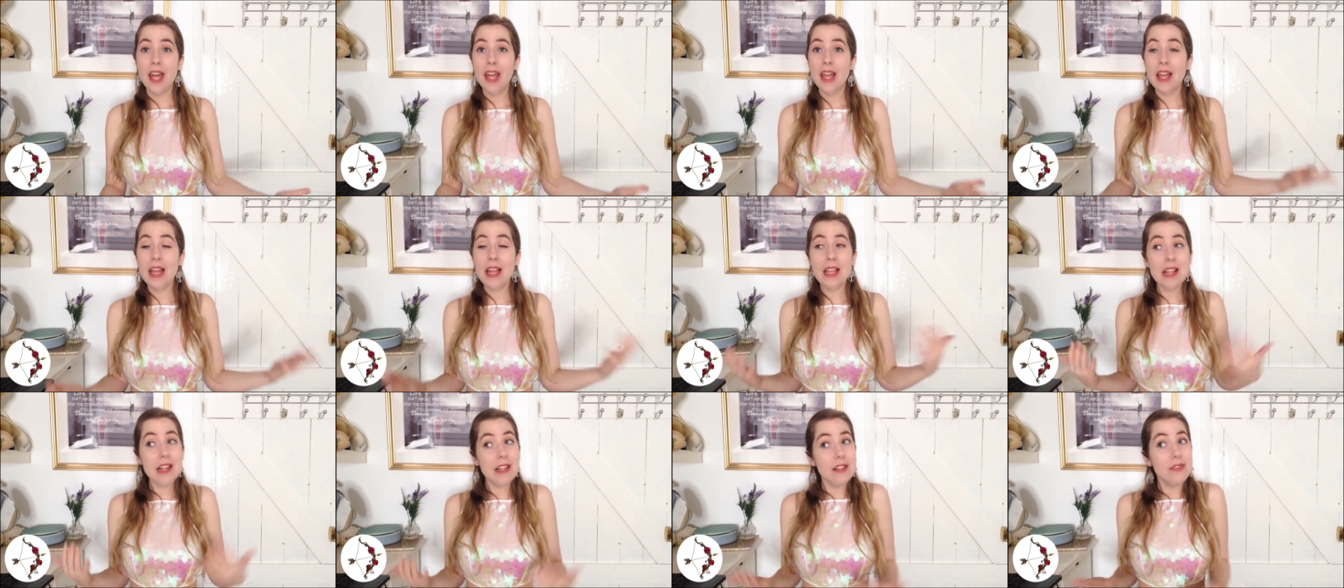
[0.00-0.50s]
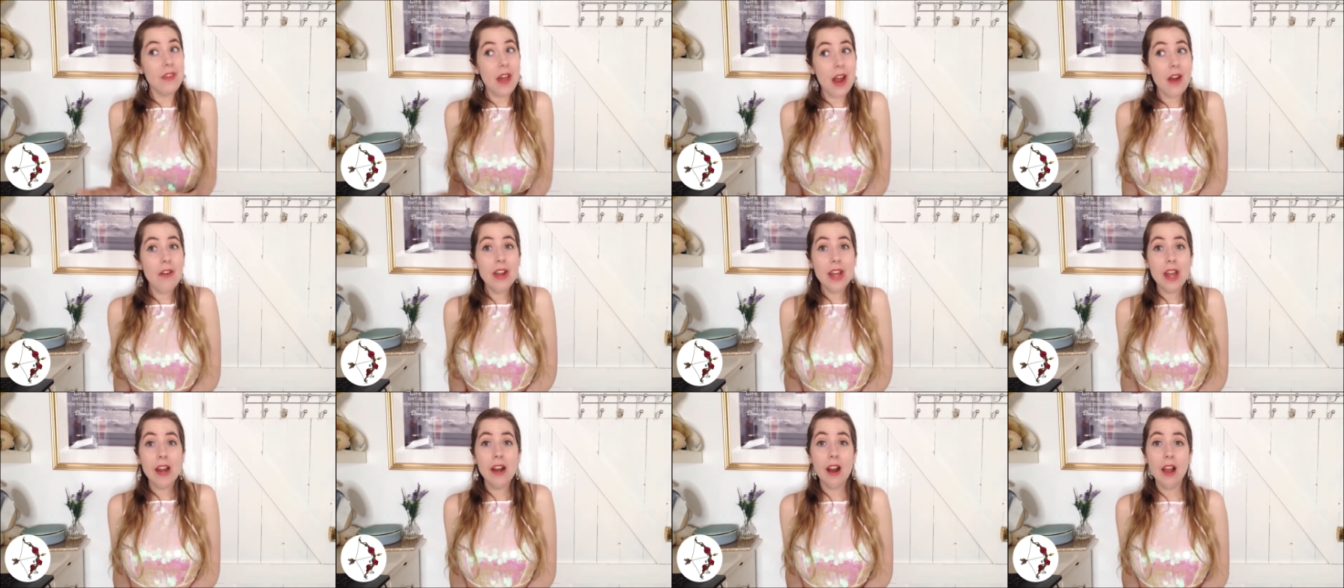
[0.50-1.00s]
it is
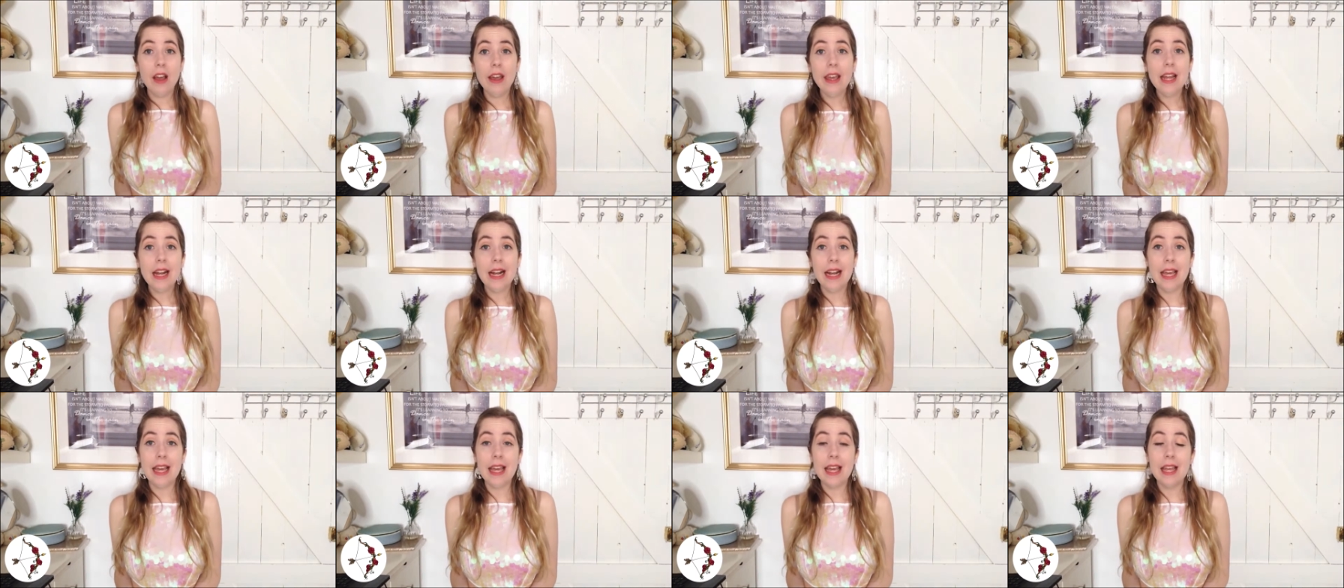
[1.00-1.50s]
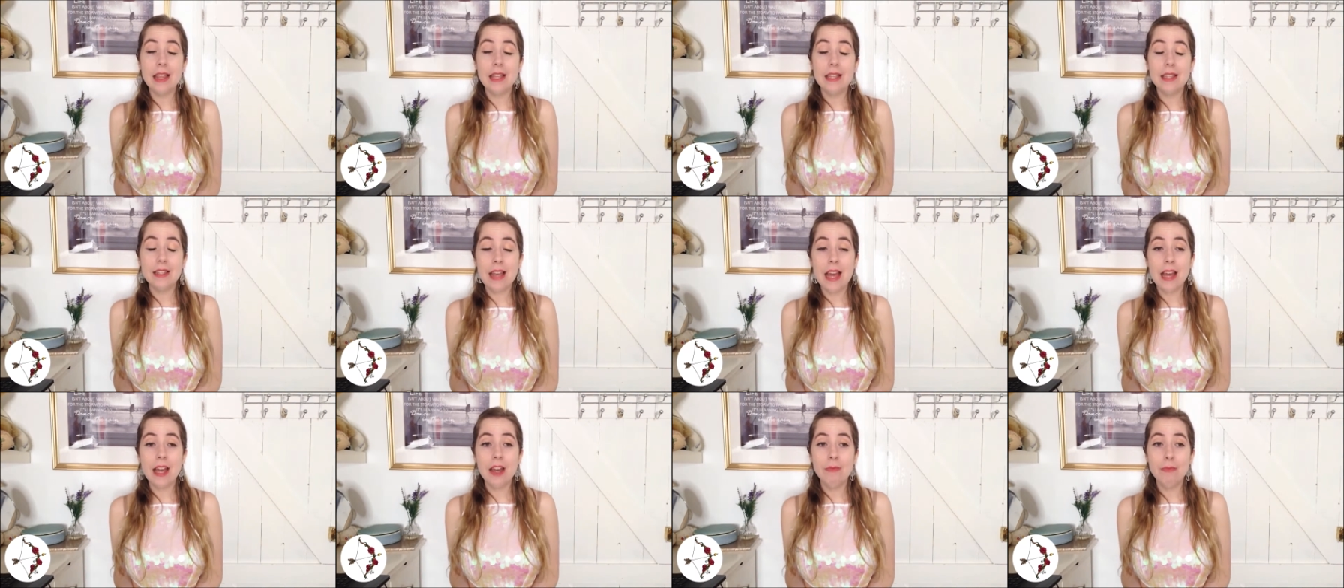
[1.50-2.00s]
very unlikely in the
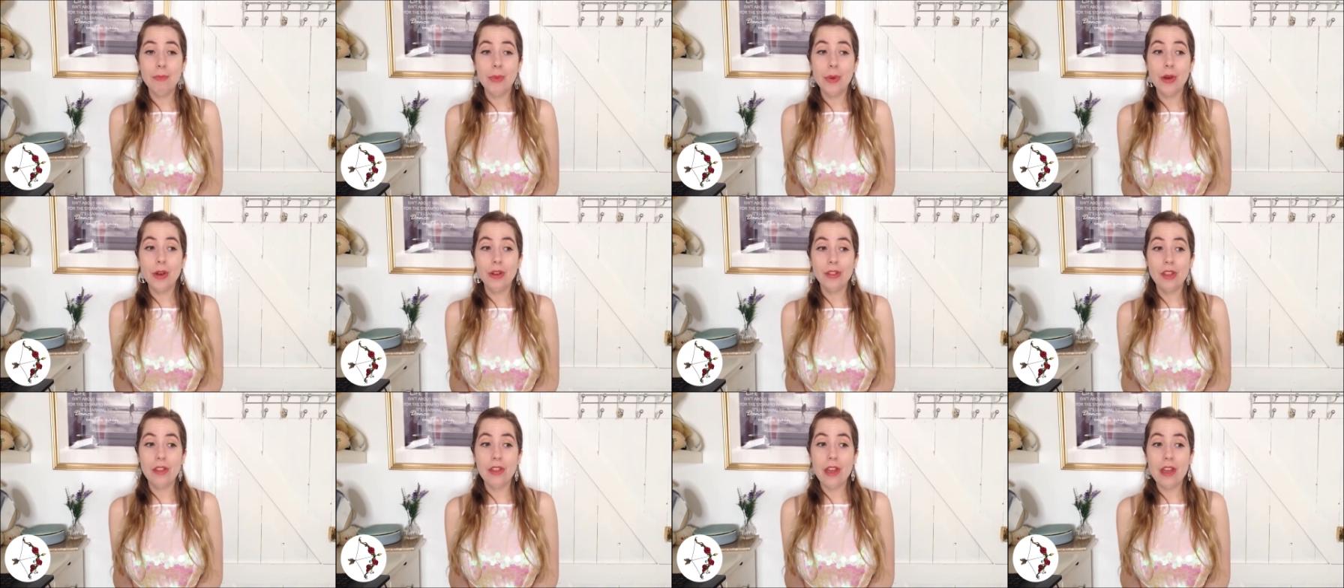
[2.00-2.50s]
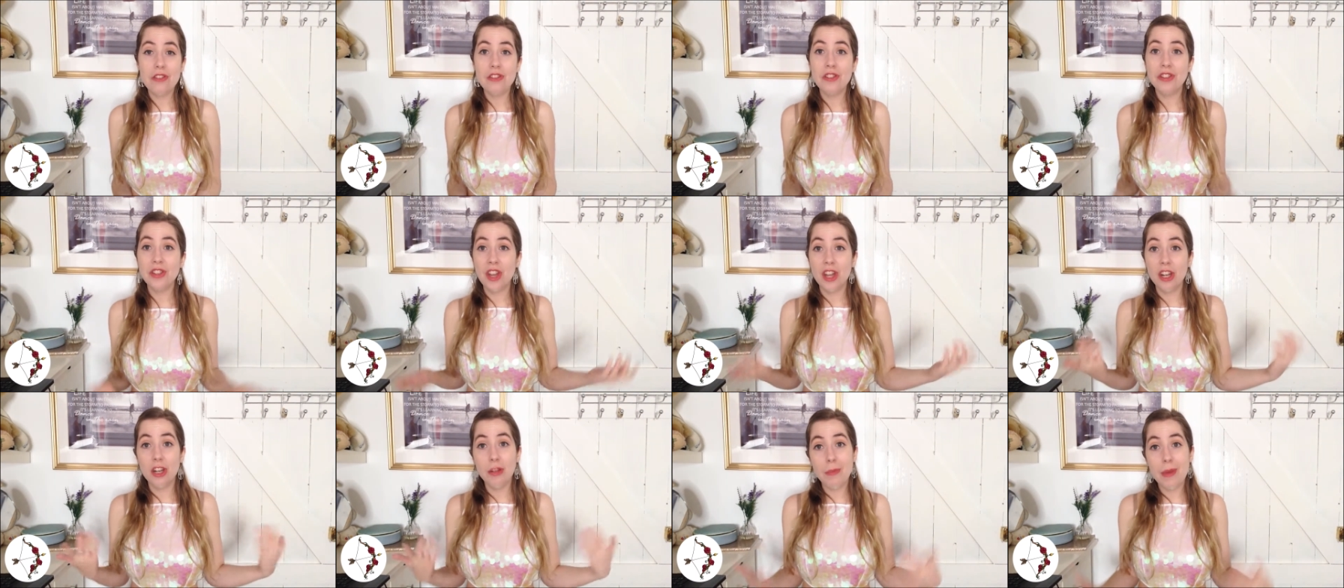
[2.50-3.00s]
second book that they're
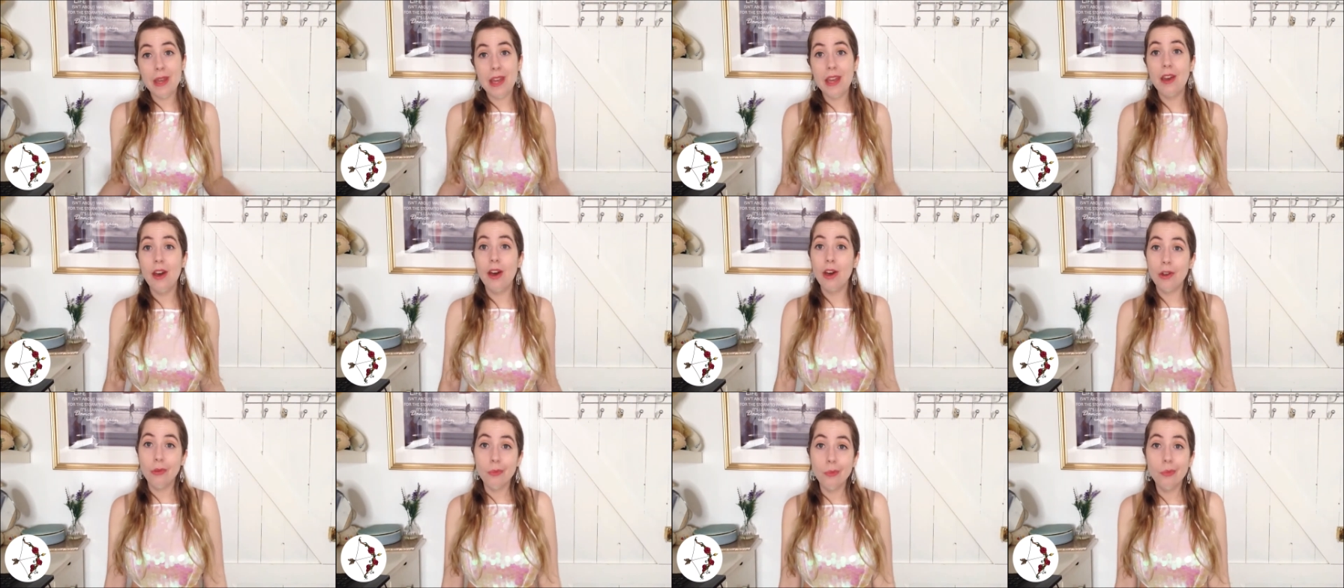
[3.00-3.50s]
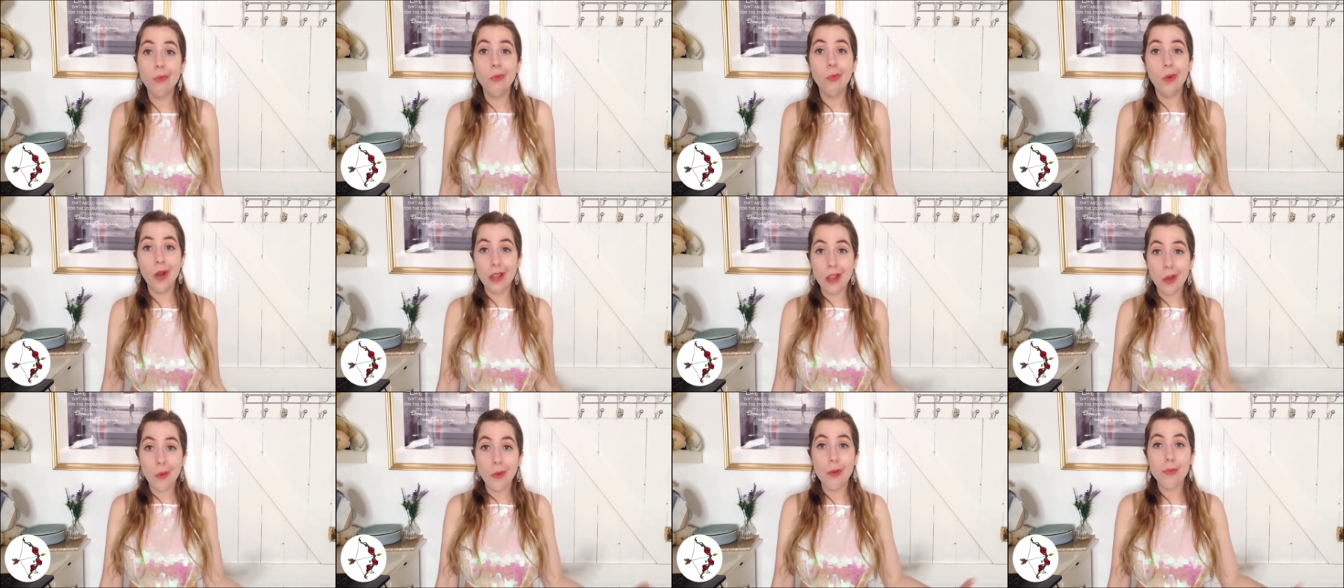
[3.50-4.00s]
just going to be home
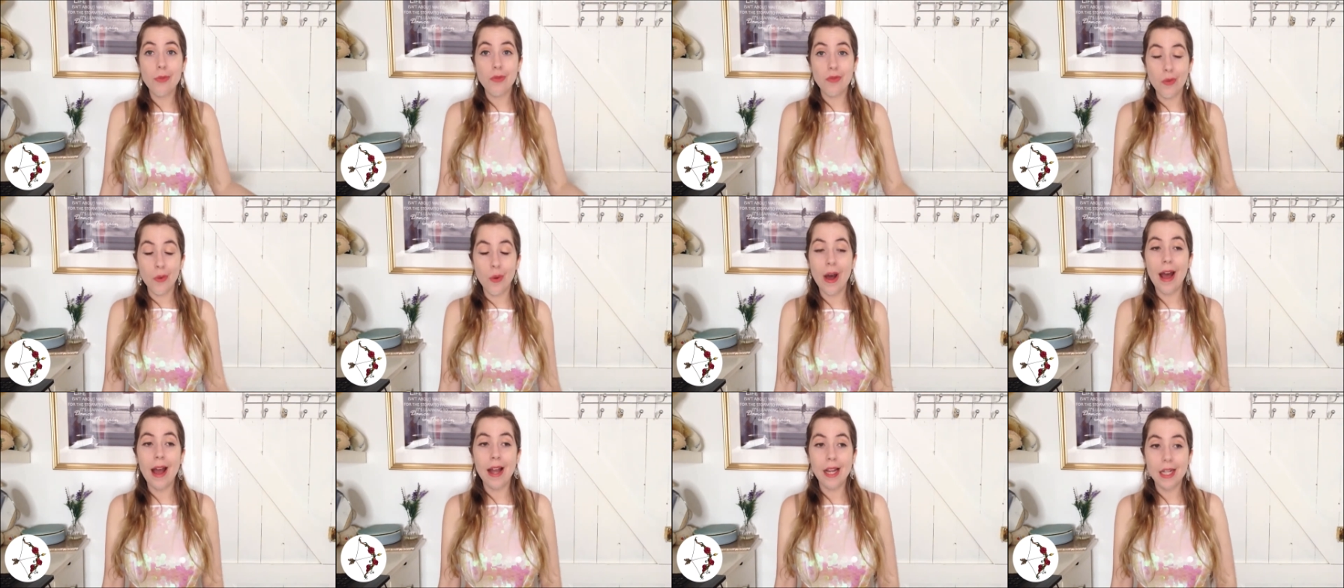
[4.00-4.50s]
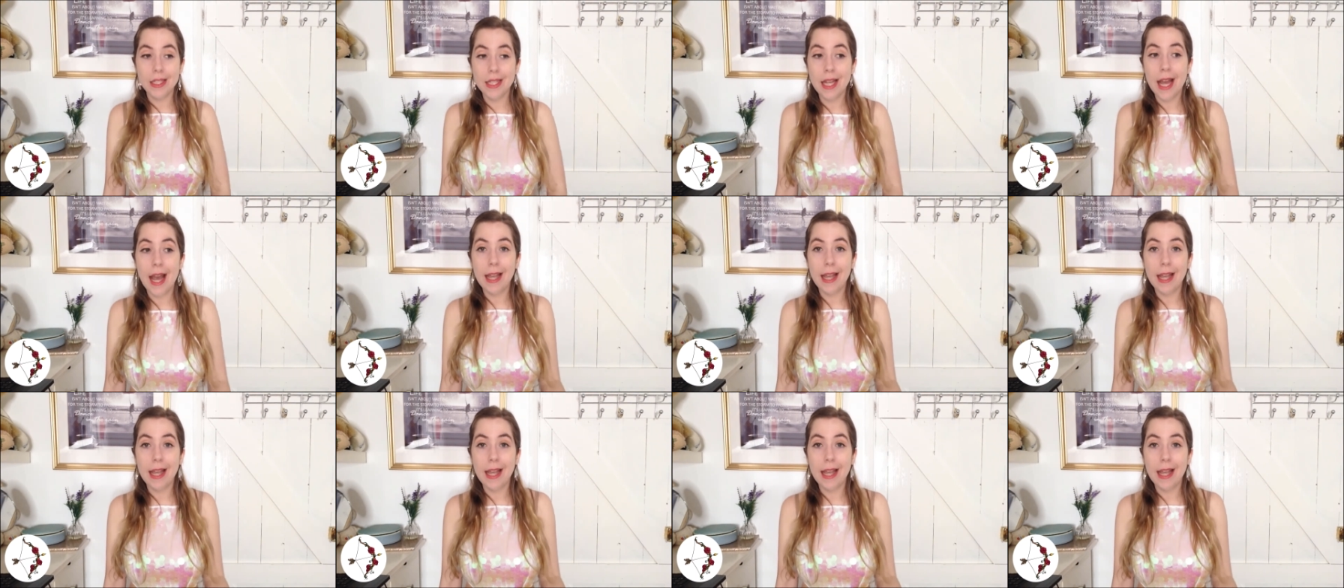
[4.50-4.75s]
where they were beforehand,